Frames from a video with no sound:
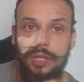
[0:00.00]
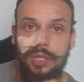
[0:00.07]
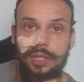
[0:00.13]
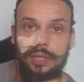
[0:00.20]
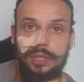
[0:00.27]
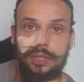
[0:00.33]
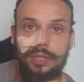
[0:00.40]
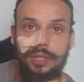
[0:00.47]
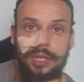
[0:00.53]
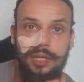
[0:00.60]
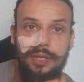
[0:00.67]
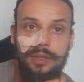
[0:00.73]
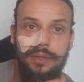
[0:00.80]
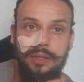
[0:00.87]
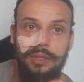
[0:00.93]
And
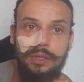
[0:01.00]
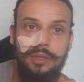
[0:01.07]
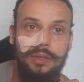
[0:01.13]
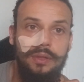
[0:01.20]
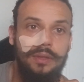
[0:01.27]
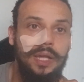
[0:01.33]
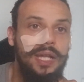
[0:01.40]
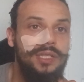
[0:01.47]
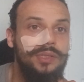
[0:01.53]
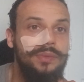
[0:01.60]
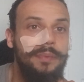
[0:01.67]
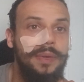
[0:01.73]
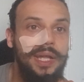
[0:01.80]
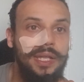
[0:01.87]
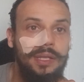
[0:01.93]
that's
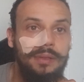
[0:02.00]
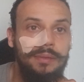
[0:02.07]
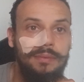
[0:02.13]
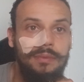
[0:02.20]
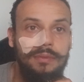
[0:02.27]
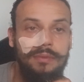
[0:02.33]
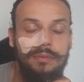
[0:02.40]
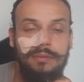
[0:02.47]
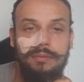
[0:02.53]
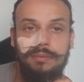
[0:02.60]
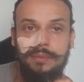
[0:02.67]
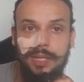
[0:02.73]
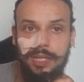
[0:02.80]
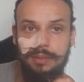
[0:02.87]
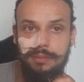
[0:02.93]
my
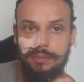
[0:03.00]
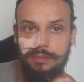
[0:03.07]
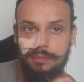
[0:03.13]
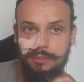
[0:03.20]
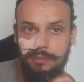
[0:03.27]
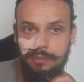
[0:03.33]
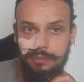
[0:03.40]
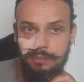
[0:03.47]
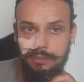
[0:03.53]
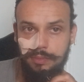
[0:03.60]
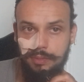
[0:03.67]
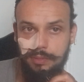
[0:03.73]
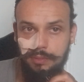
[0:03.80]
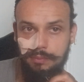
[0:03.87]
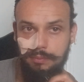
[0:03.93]
main
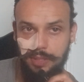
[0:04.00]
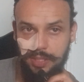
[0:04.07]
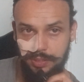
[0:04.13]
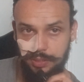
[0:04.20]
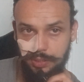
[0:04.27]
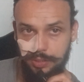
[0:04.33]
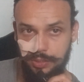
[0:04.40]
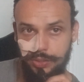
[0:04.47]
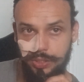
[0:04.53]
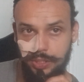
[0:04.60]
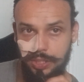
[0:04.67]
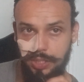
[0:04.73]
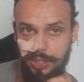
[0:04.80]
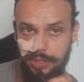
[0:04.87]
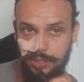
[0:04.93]
message,
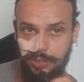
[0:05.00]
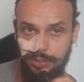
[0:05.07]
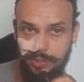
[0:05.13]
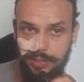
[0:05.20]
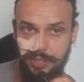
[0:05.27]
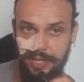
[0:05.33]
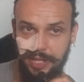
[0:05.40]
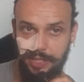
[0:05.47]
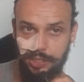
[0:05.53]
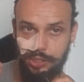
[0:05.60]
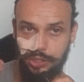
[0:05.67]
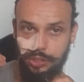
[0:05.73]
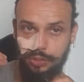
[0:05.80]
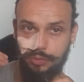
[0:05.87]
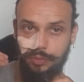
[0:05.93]
is that
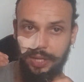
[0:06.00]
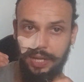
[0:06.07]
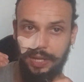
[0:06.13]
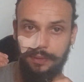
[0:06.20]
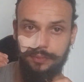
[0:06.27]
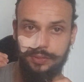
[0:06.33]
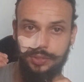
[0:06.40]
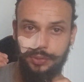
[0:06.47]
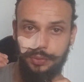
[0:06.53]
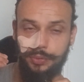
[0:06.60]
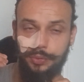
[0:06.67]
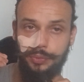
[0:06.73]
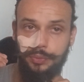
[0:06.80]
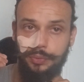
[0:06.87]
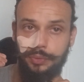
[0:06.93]
you have
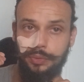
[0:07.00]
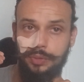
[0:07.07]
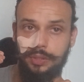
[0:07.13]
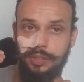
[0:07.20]
to